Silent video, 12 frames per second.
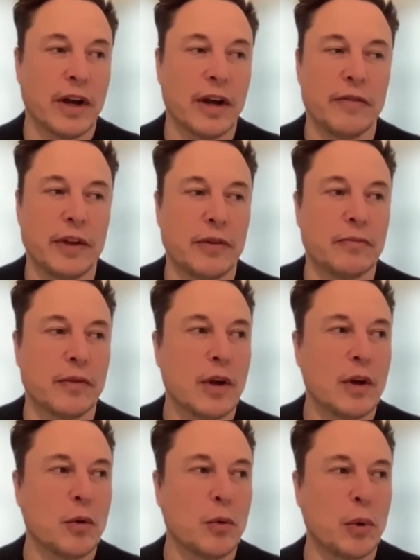Um, you know,
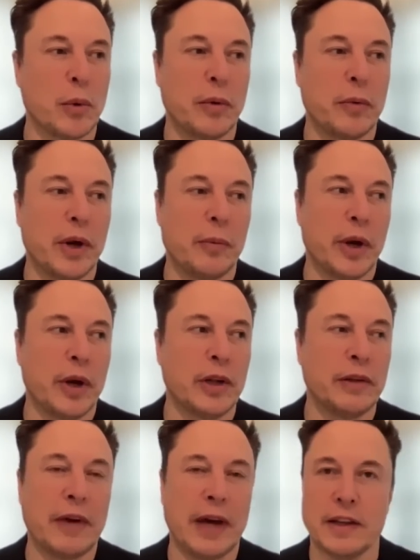we, we, we
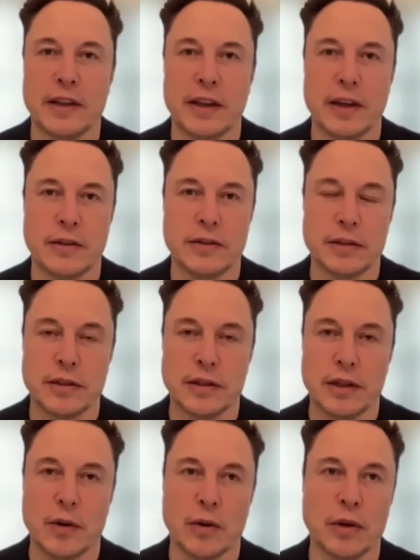only patent things
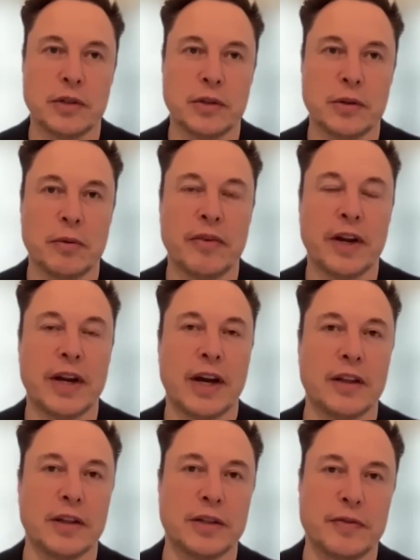in order to prevent
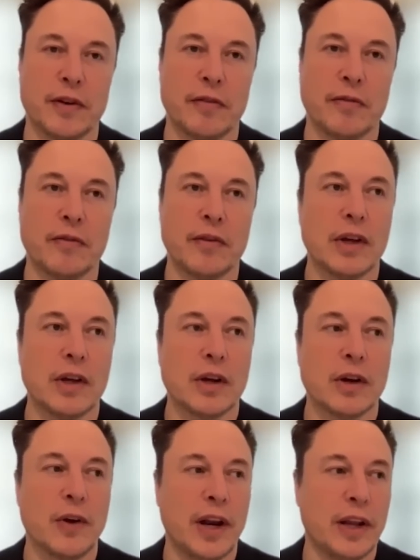others
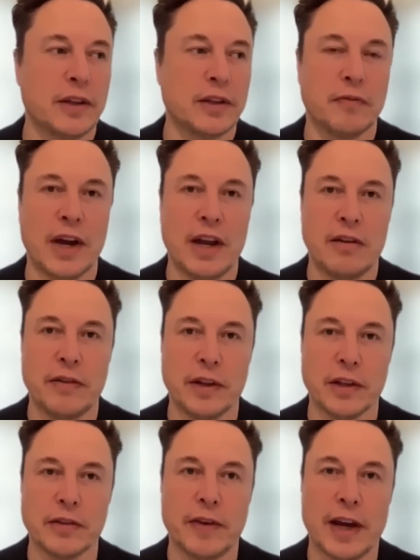from creating this
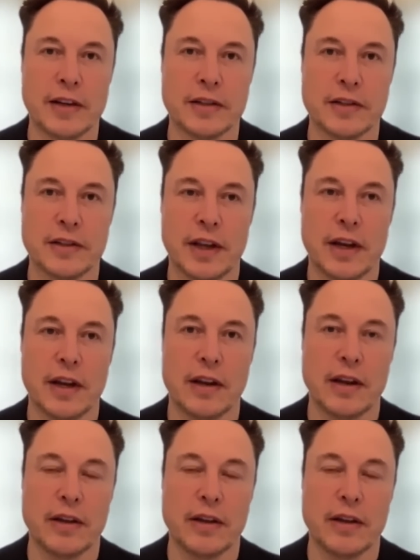minefield of patents that,